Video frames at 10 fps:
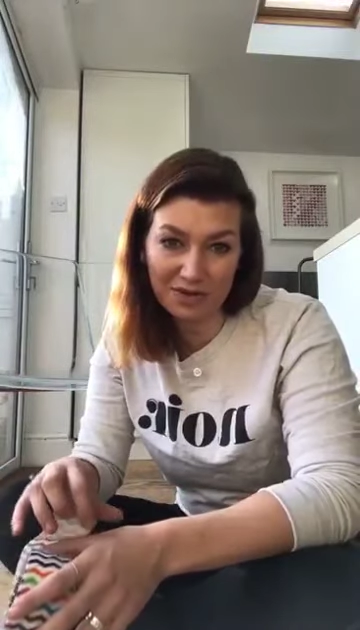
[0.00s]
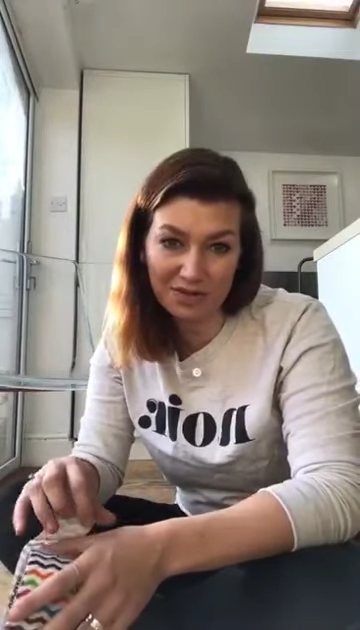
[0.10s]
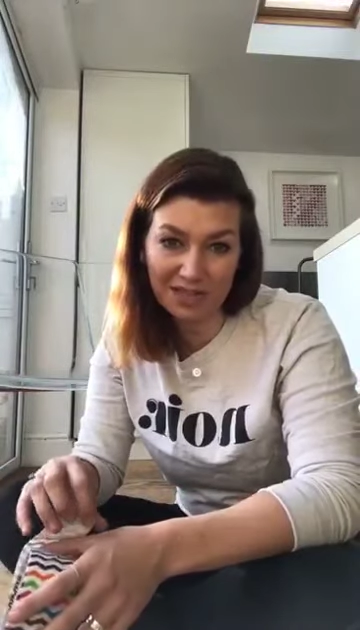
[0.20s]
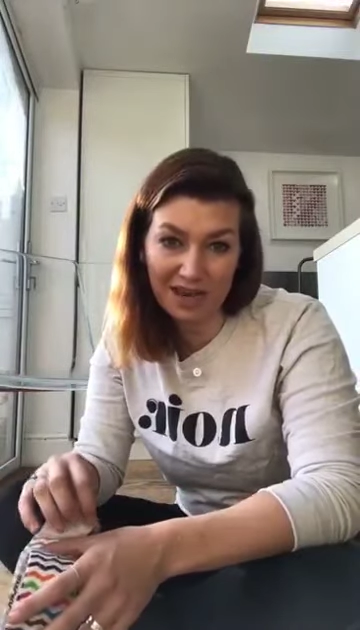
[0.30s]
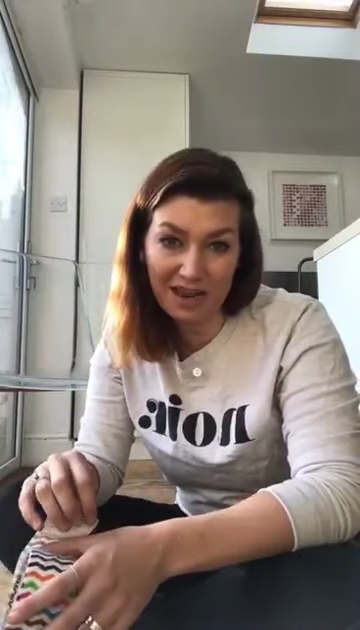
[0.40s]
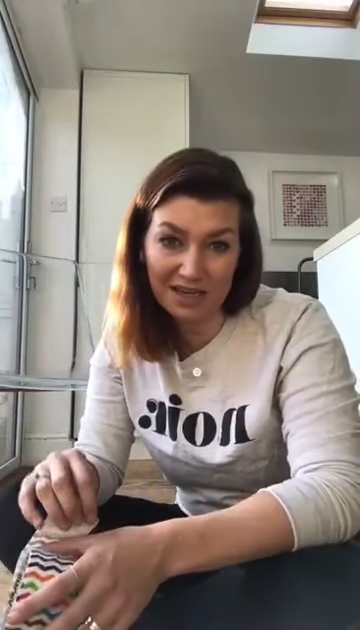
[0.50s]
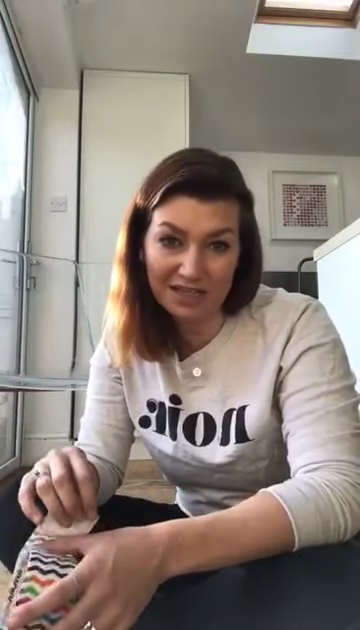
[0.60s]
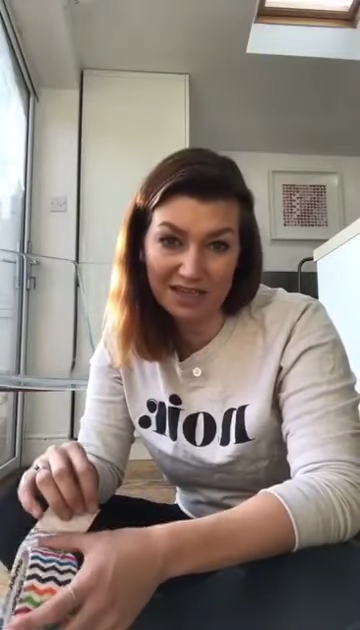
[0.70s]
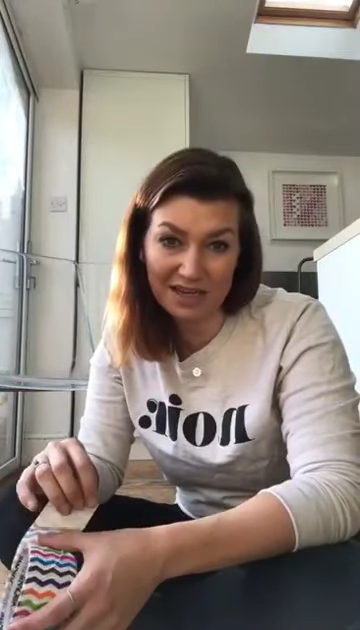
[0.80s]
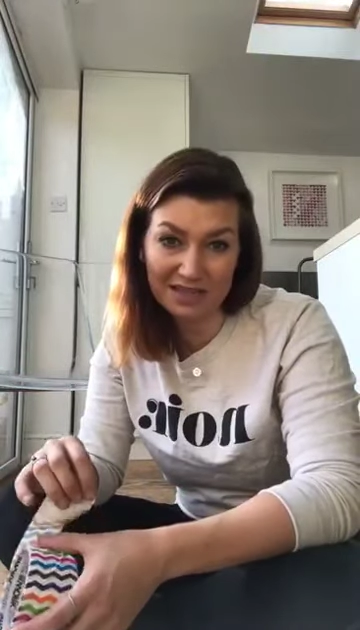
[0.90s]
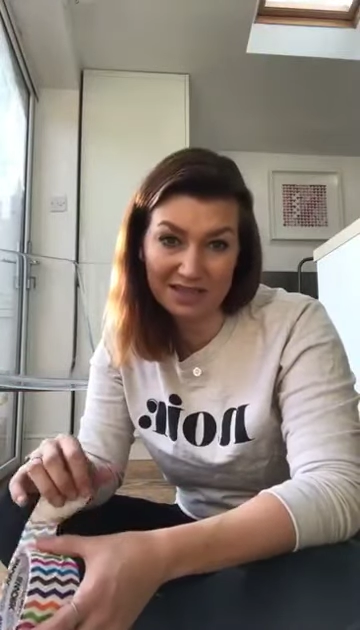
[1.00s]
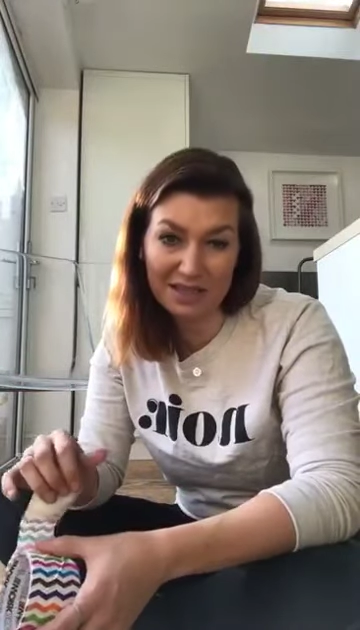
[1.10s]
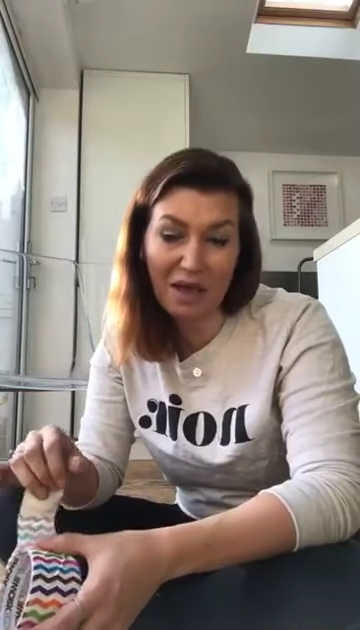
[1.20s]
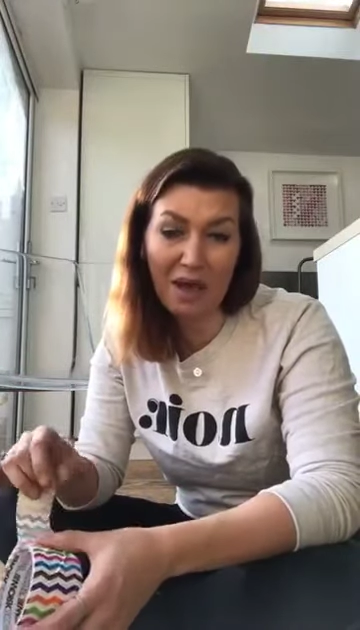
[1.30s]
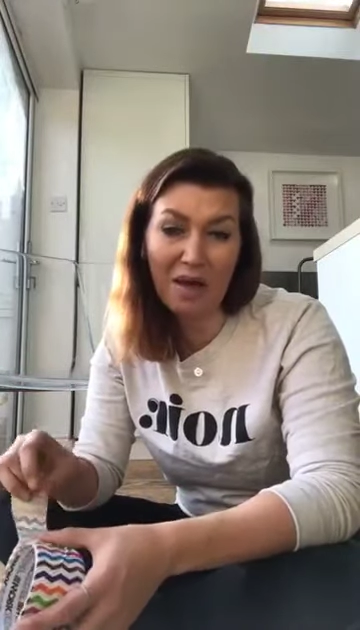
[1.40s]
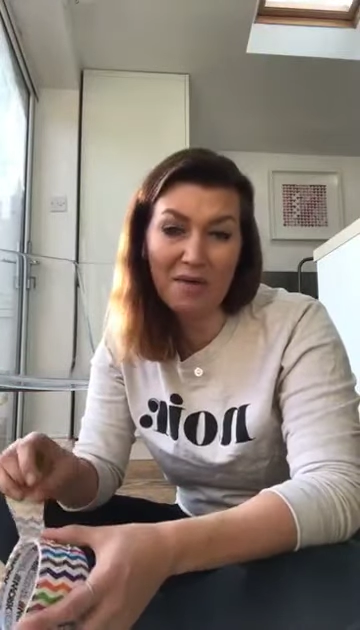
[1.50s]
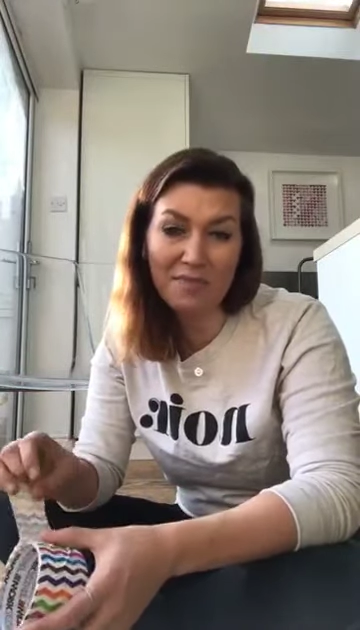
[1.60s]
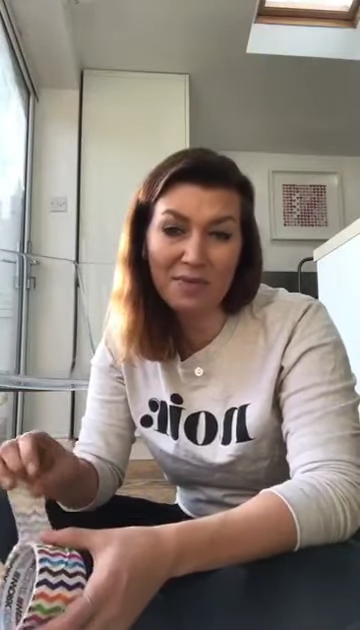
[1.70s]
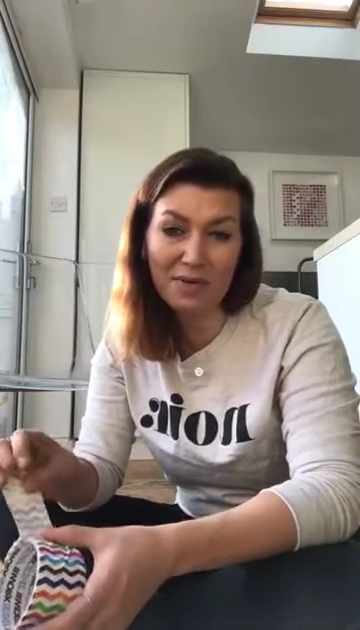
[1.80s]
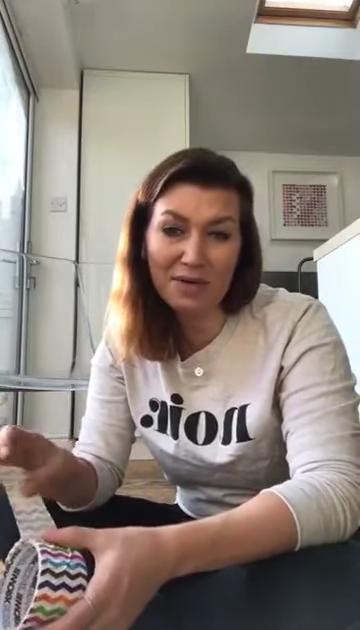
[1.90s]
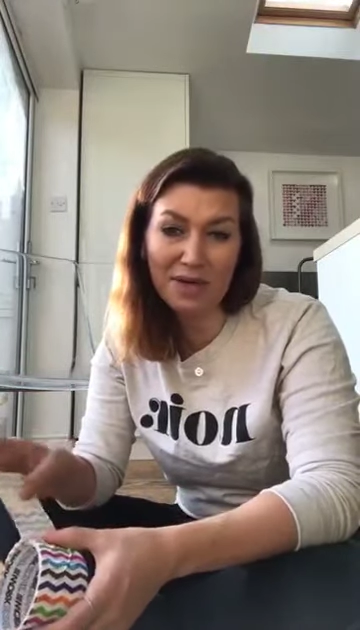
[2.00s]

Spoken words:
tonsillitis. Oh, poor